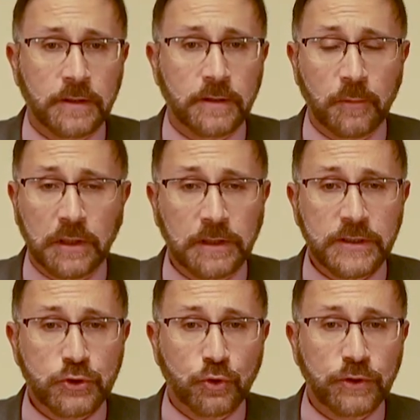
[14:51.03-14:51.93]
the Middle
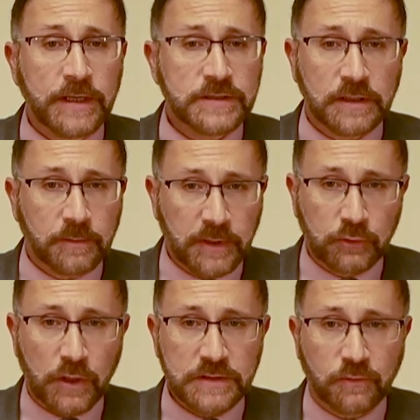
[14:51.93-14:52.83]
East could easily be
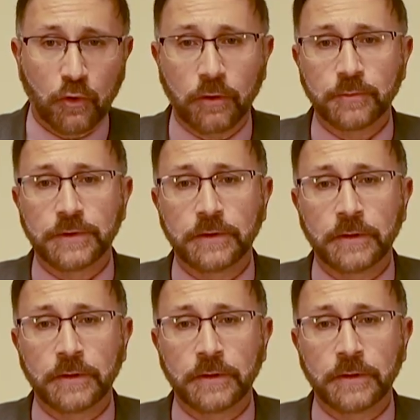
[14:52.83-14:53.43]
transformed